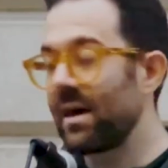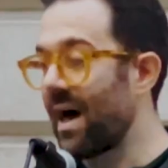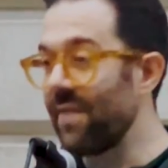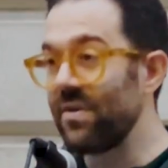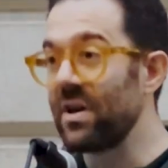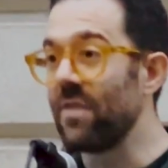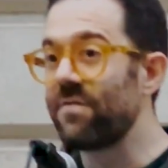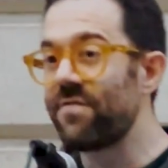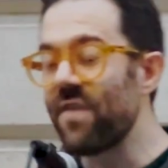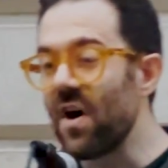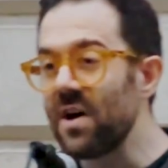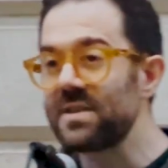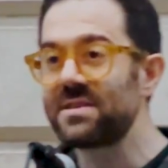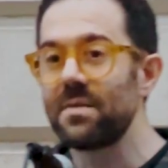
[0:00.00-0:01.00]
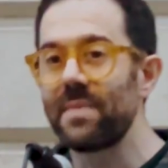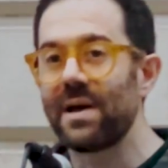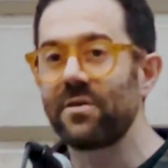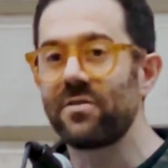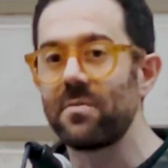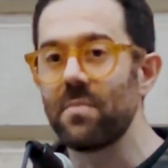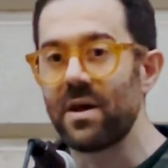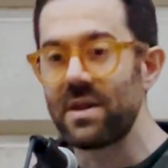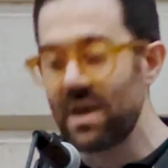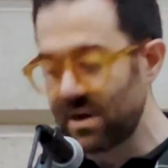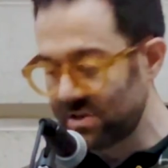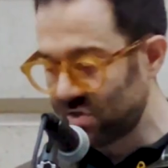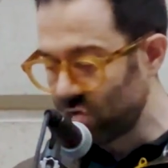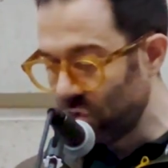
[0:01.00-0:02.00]
having a vast amount of money
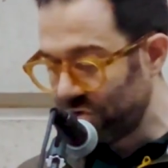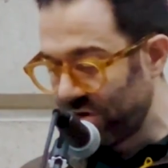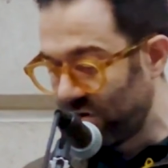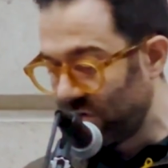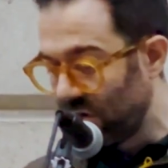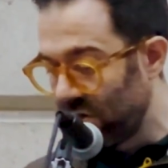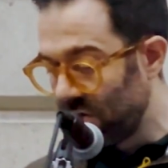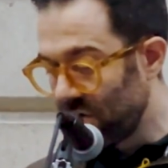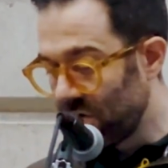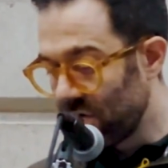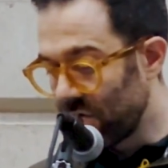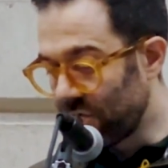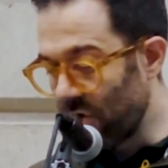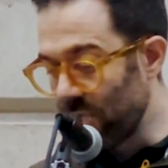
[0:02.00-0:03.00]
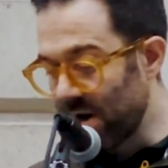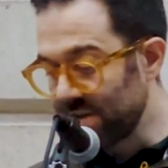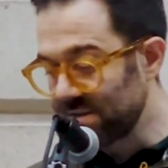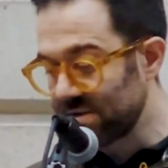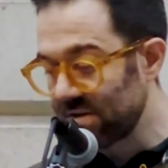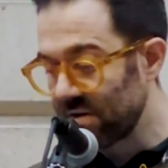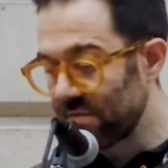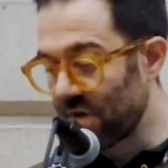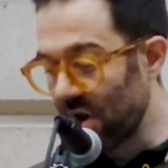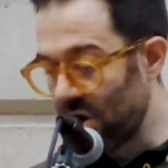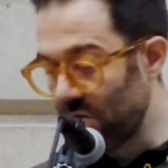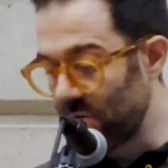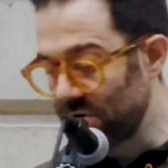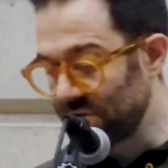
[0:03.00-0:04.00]
extorted from us for
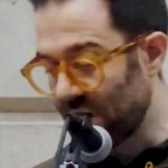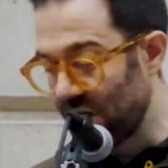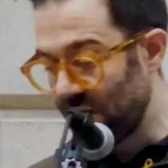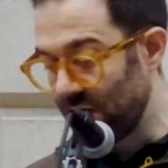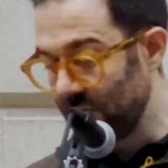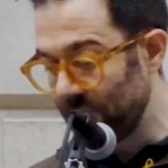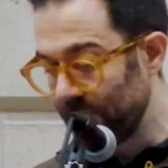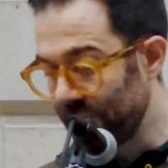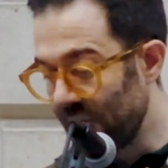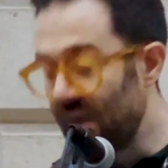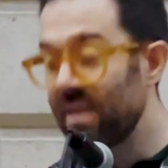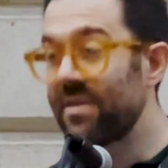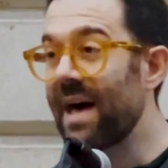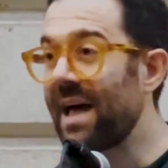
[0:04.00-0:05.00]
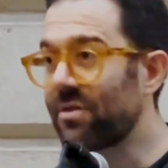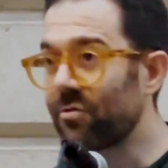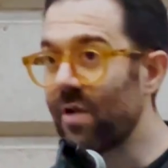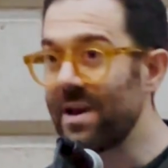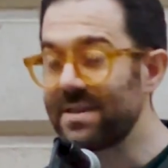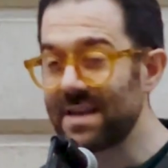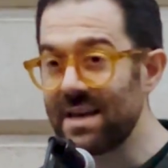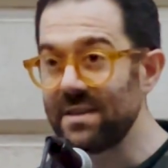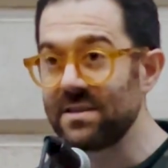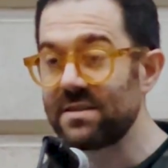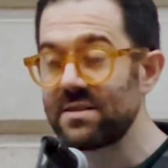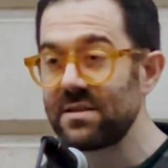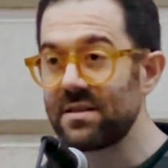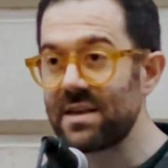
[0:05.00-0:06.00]
her return. That threat
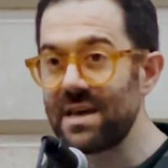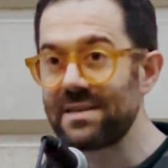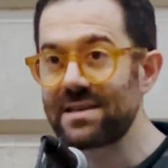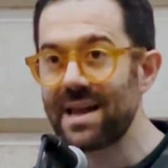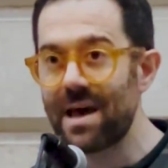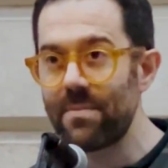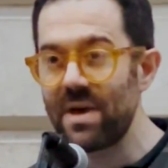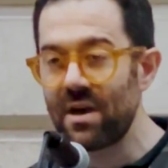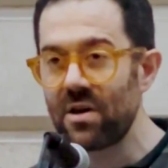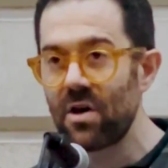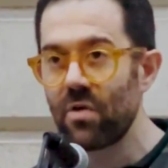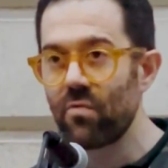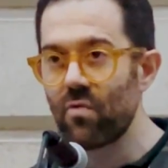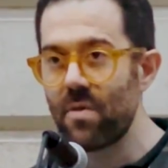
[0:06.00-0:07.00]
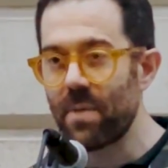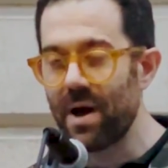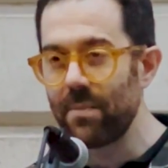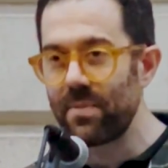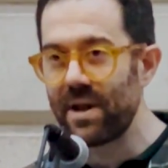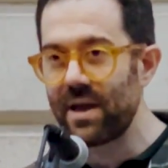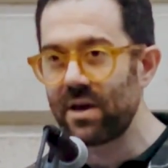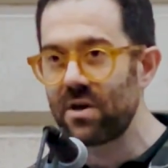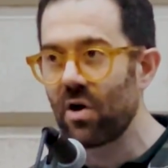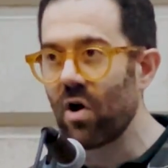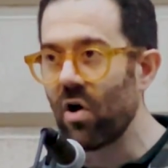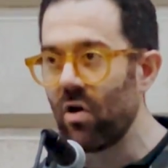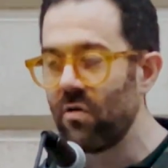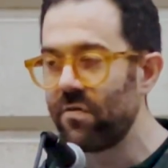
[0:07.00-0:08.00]
is the Islamic Republic
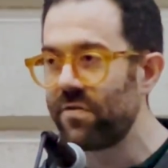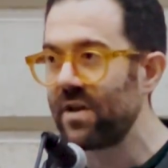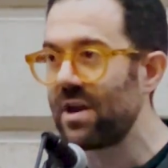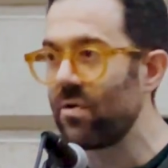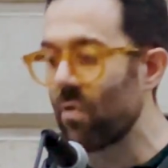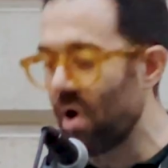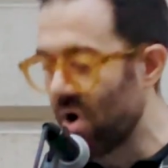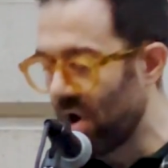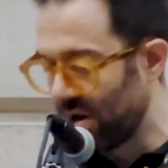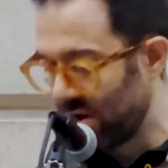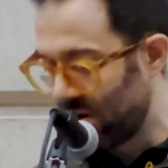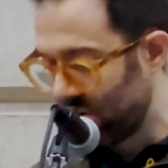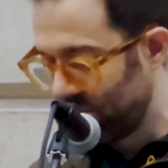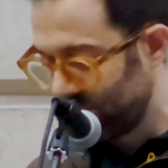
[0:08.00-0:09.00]
of Iran,